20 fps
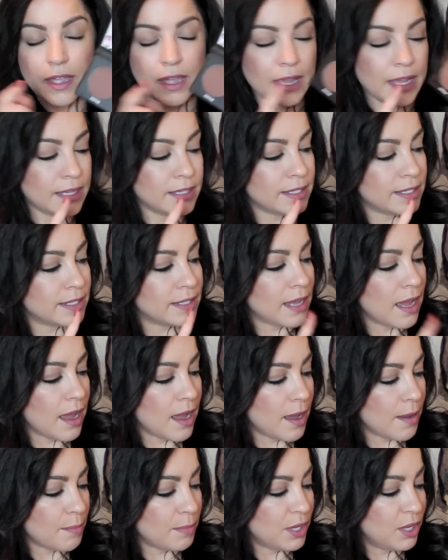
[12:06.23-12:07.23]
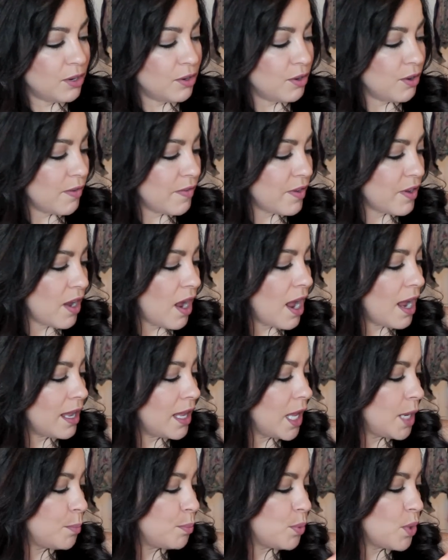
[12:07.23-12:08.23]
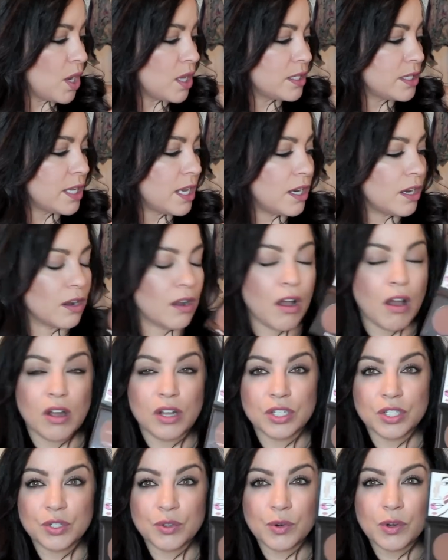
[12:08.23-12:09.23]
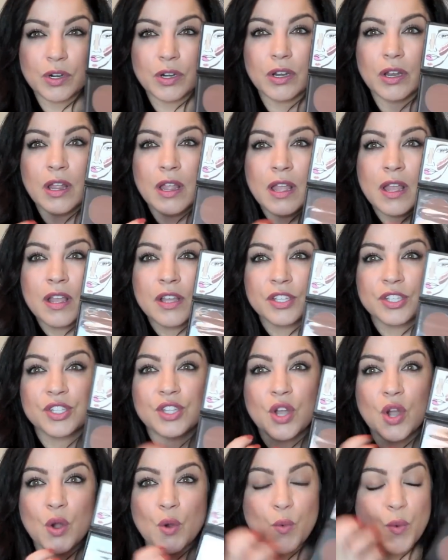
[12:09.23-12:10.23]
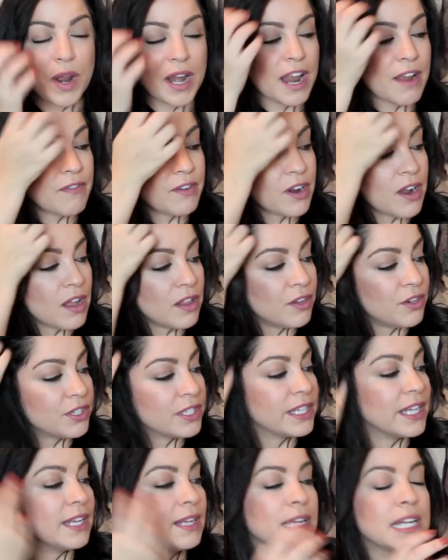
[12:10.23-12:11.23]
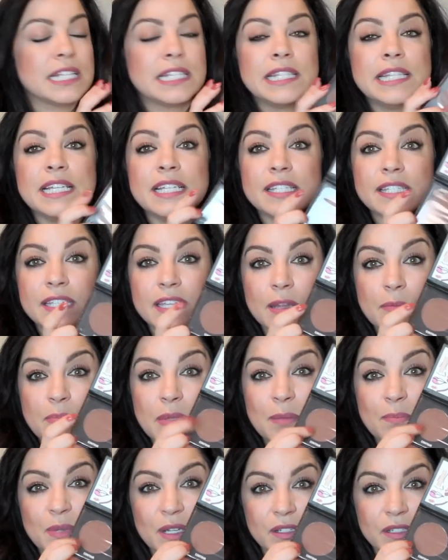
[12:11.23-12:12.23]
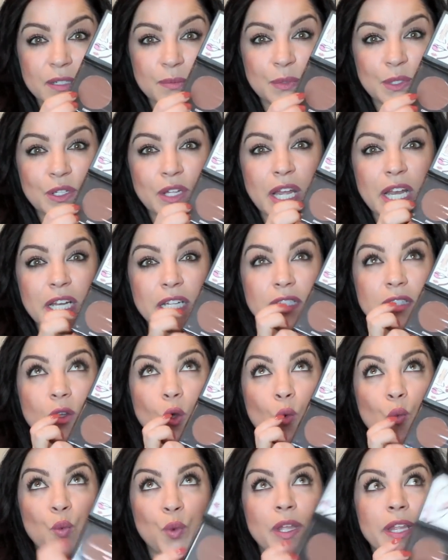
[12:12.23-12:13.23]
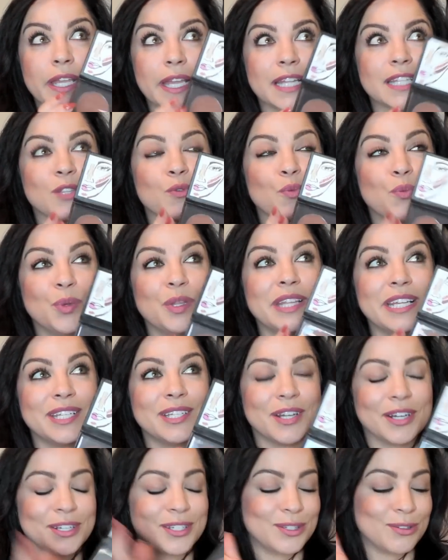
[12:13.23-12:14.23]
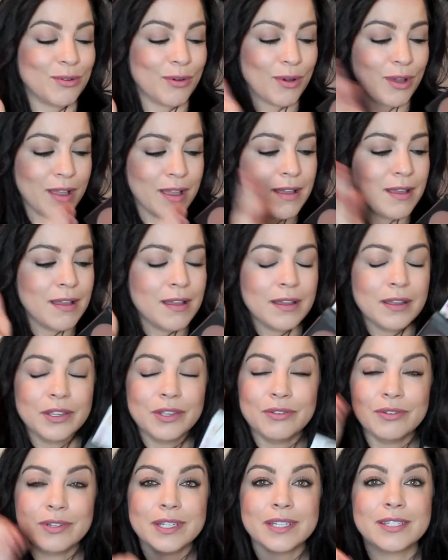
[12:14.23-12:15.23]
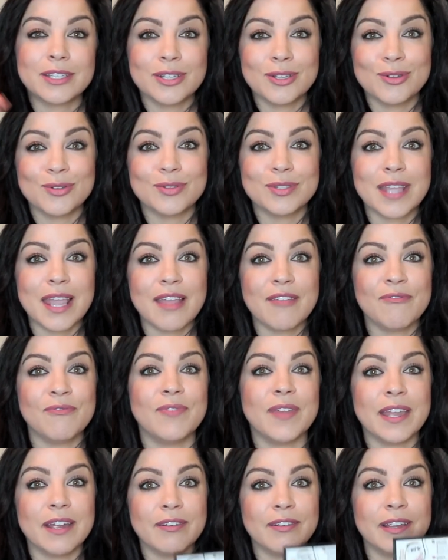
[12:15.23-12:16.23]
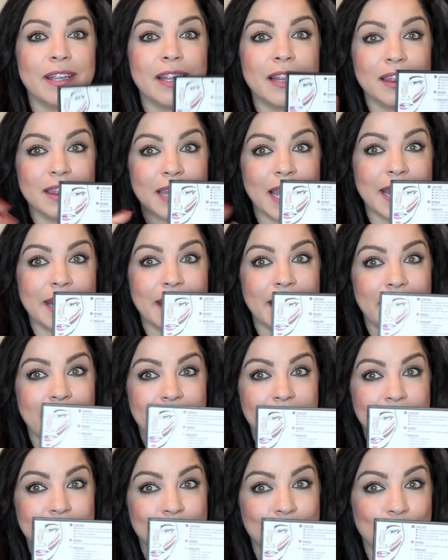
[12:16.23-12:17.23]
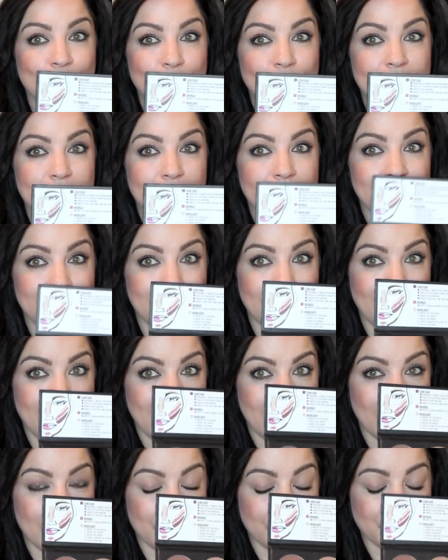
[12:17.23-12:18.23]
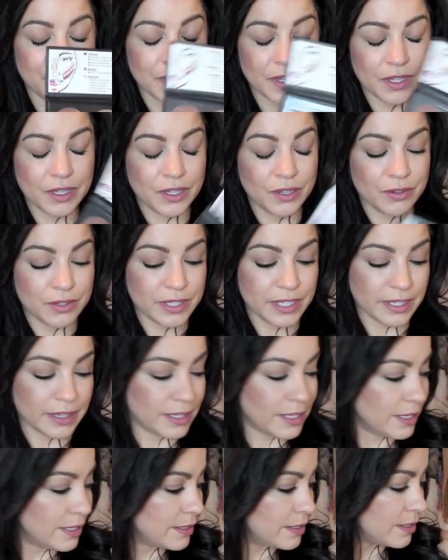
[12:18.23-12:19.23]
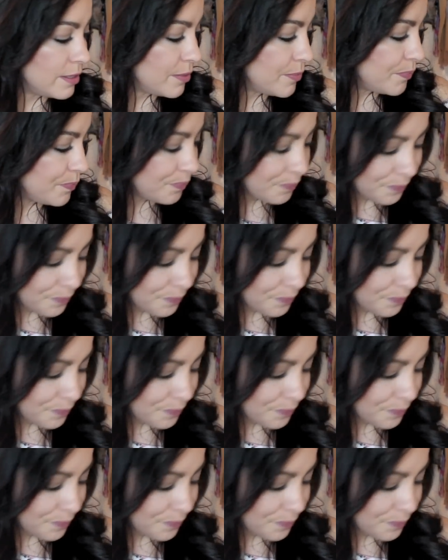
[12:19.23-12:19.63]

It's you know, you have your highlight, bronze, and a contour. So whatever color your skin, because this can be buildable, and it's really gets really dark. So you need to use a very light hand when using these.